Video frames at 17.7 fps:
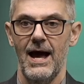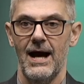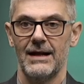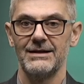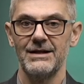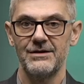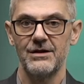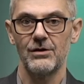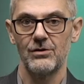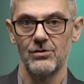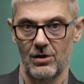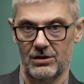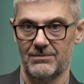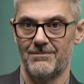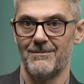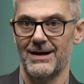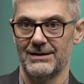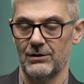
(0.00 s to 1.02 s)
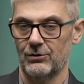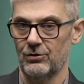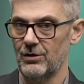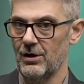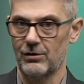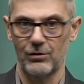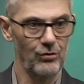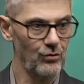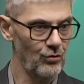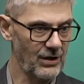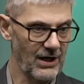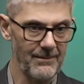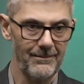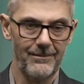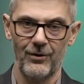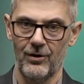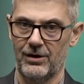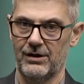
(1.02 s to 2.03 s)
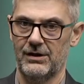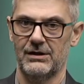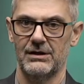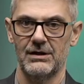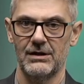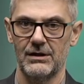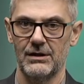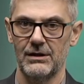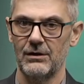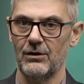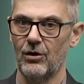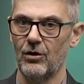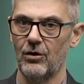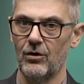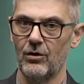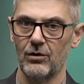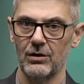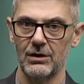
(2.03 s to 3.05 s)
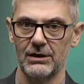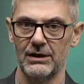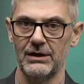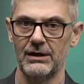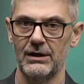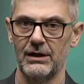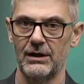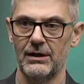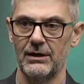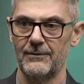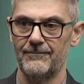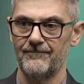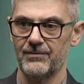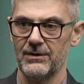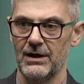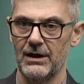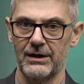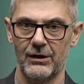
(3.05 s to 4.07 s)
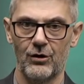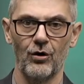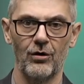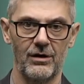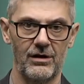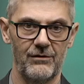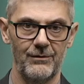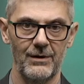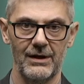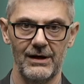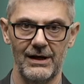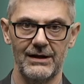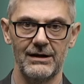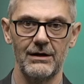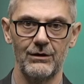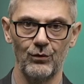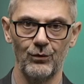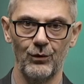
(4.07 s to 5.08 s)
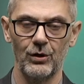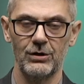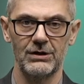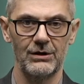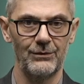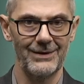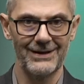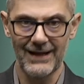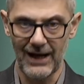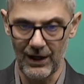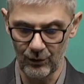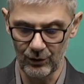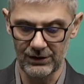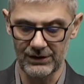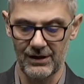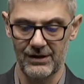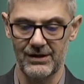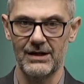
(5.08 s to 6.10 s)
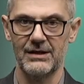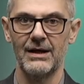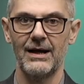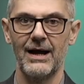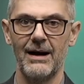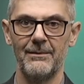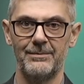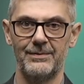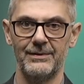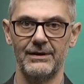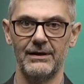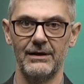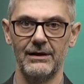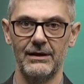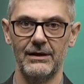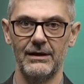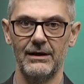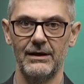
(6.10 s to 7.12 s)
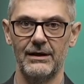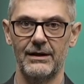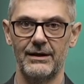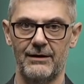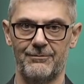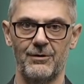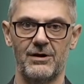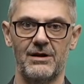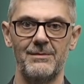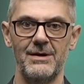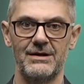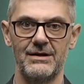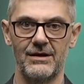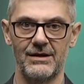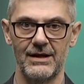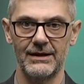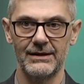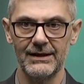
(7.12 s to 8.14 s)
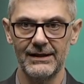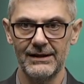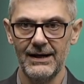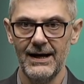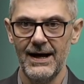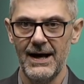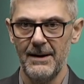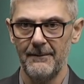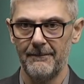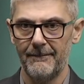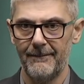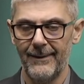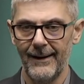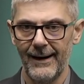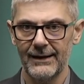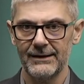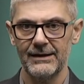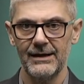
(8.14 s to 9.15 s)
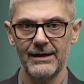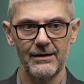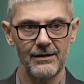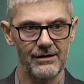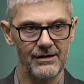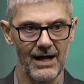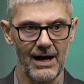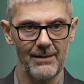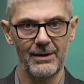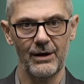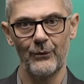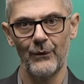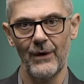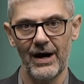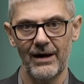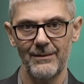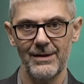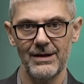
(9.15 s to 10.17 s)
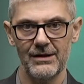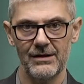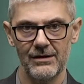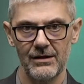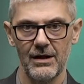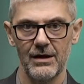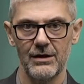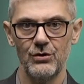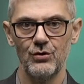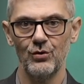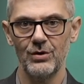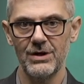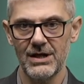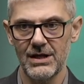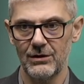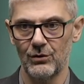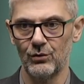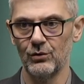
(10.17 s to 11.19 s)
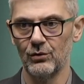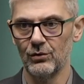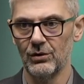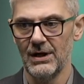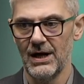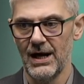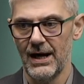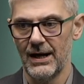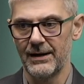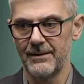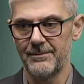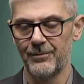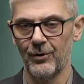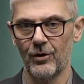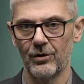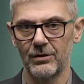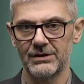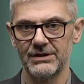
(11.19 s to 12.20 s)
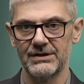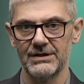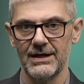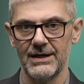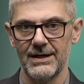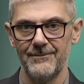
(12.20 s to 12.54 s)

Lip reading: This is not mandatory, so you can post all records related to water without setting up a responsibility center. But in some requirements, you need to report